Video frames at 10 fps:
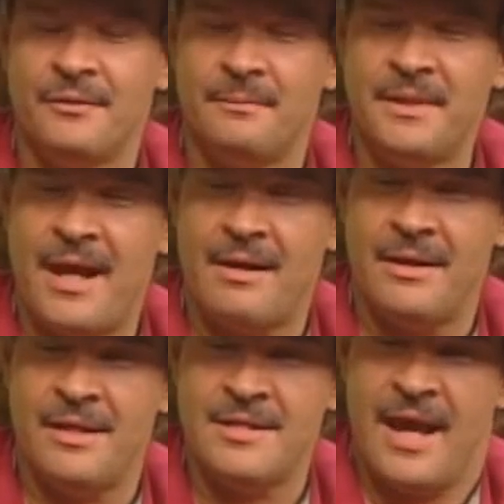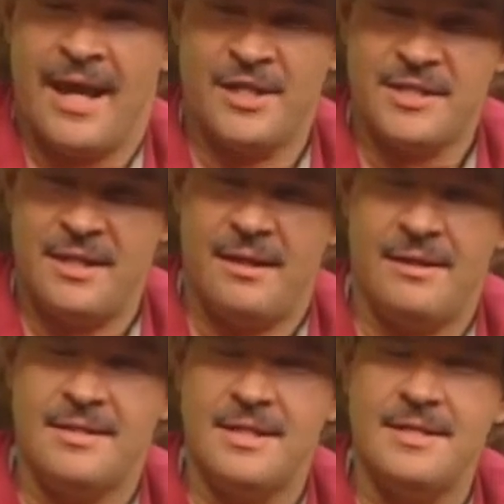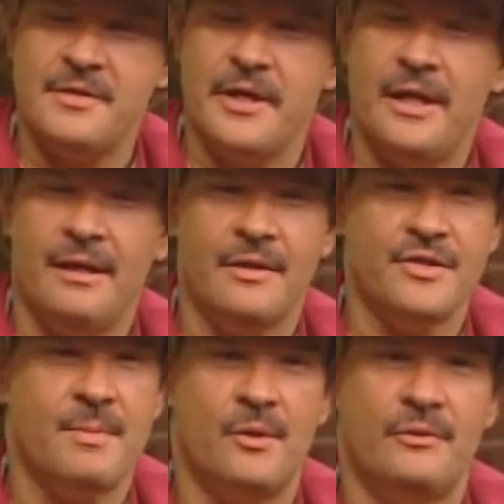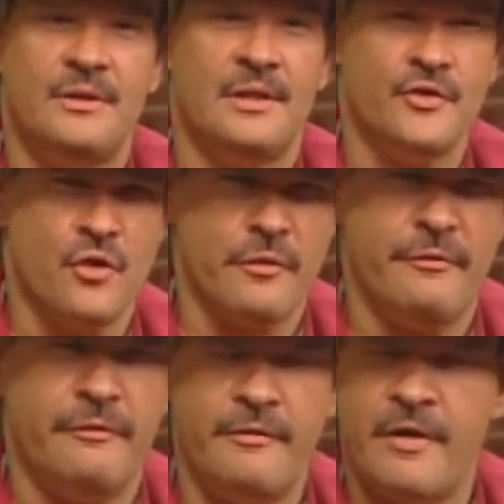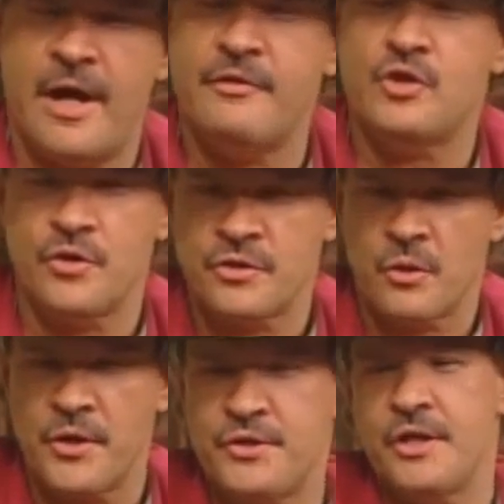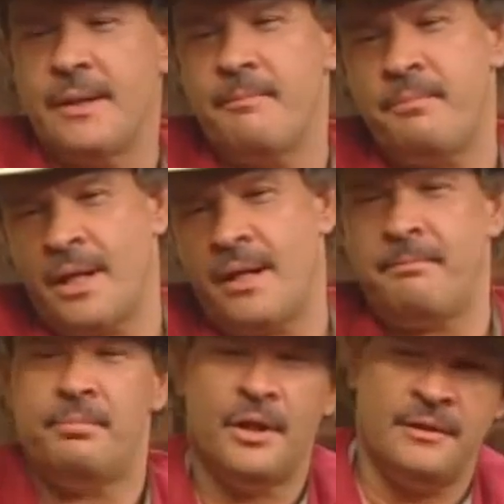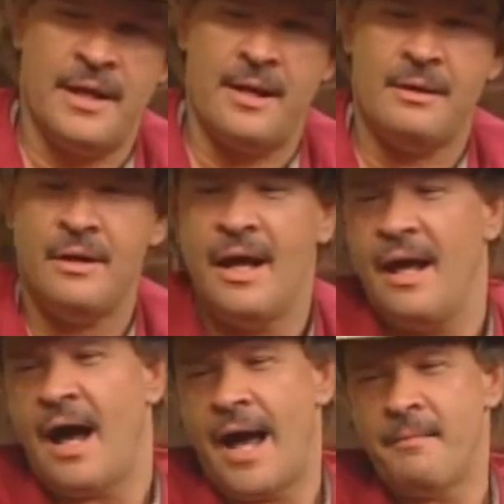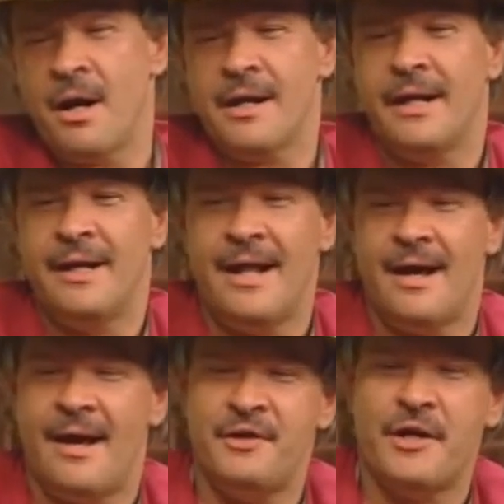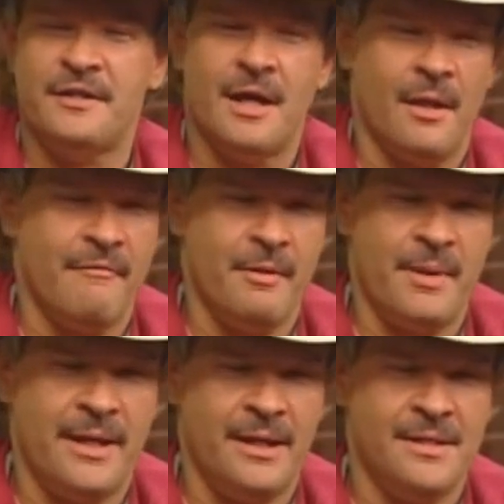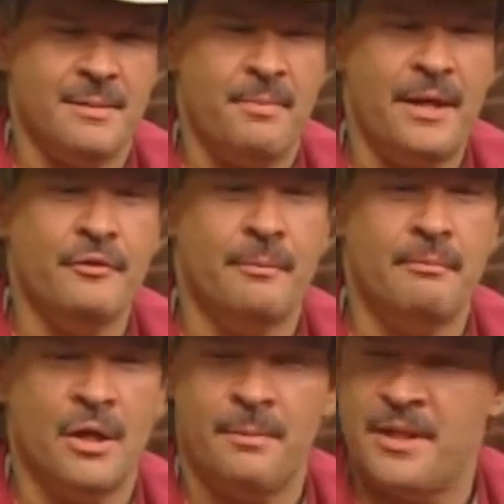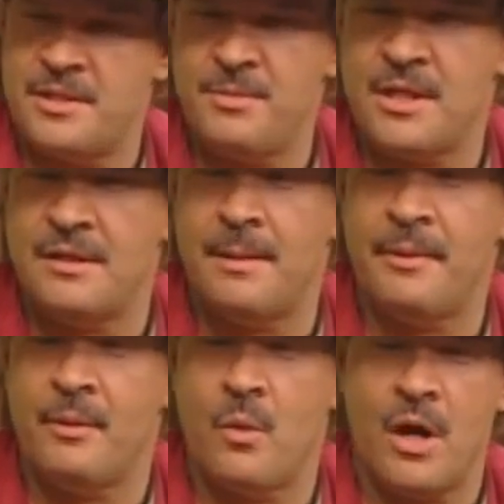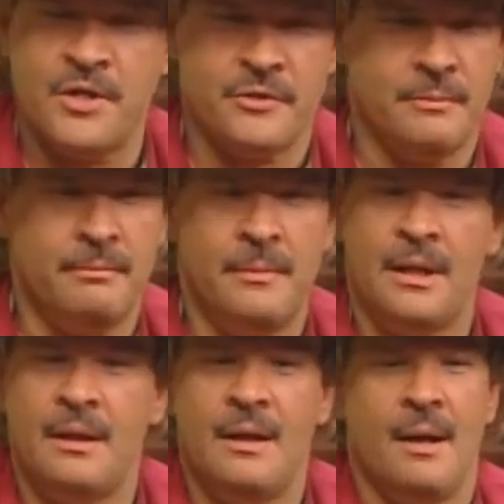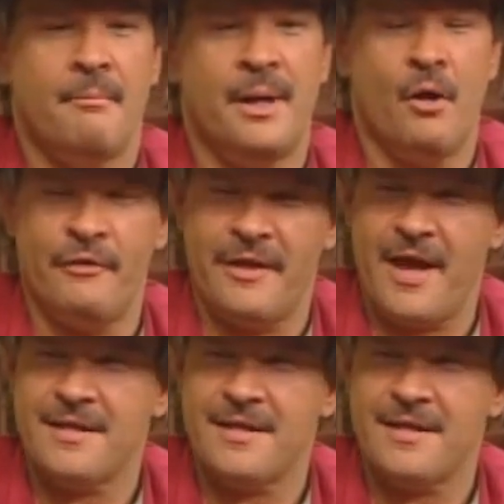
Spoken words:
them down. It's easy reading. There's over 55 short stories, so you can pick it up, put it down. I market it. I try to tell everybody it's a bedroom book, but it seems to end up in the washroom. But hopefully that's